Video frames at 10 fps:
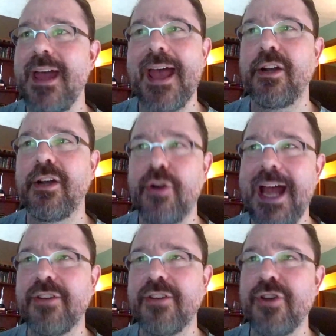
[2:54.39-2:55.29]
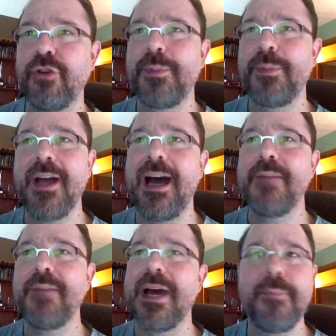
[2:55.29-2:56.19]
and crack jokes
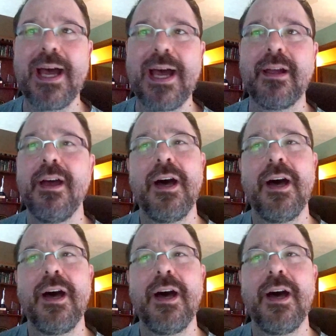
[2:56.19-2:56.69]
behind my back